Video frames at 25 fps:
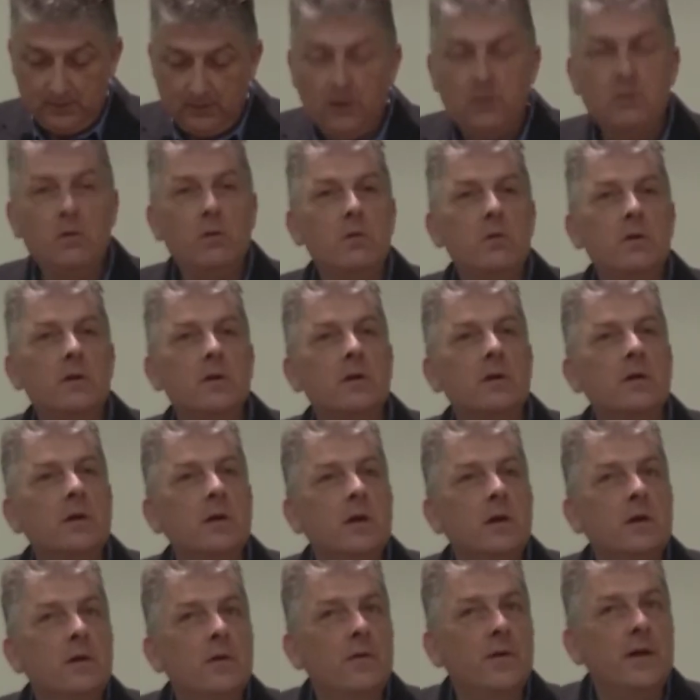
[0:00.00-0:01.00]
No longer
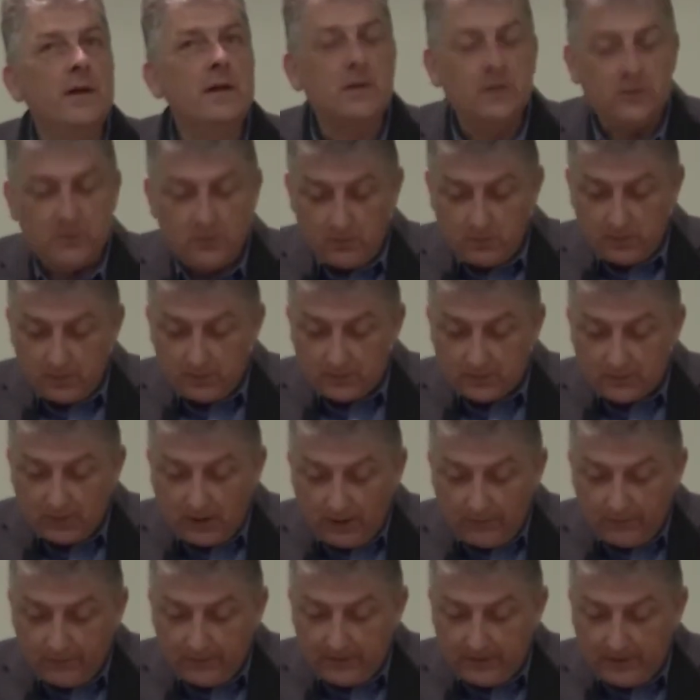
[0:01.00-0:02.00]
think that you can
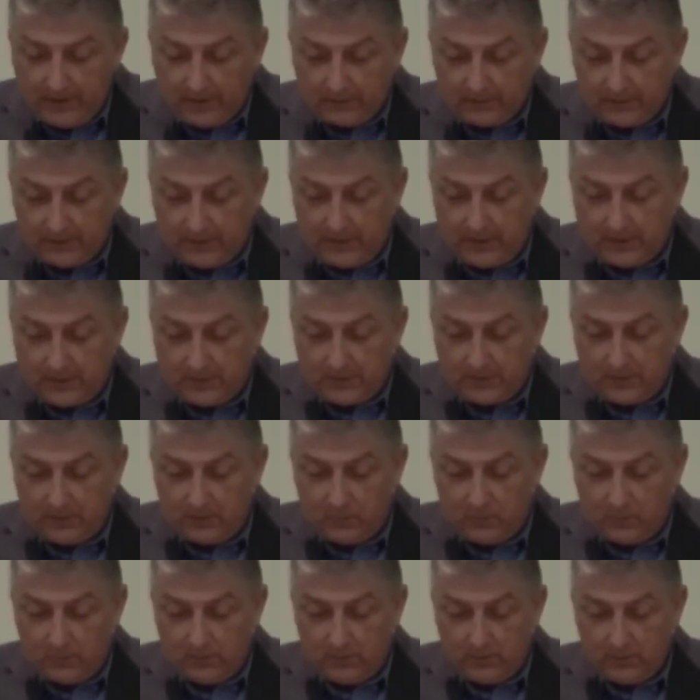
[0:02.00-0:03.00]
tough it out against
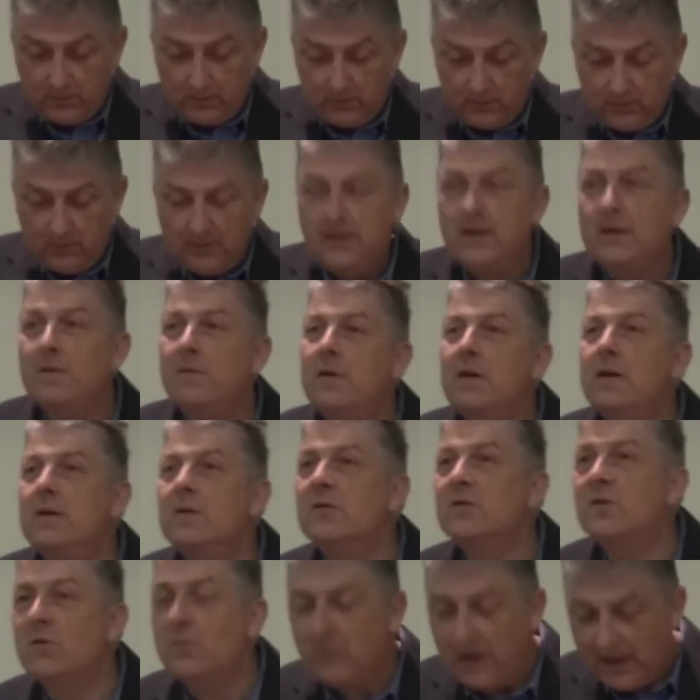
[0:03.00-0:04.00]
him. Give
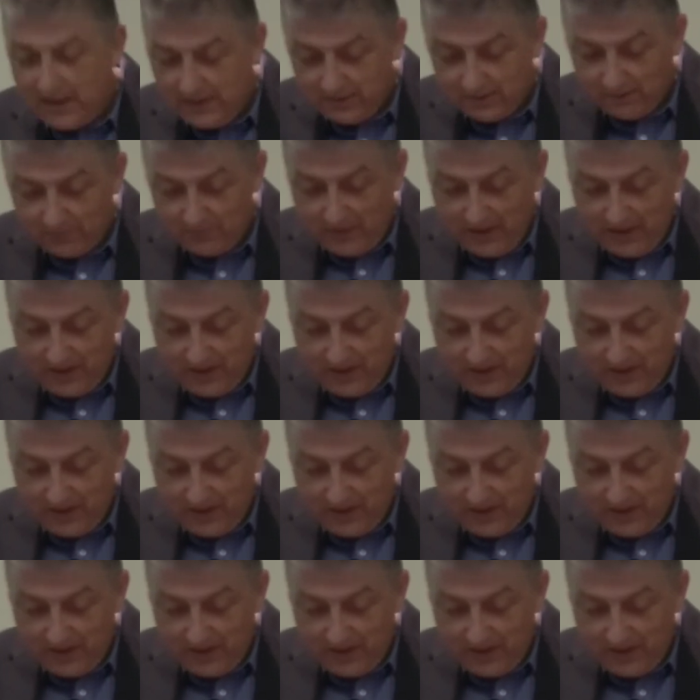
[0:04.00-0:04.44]
in, surrender,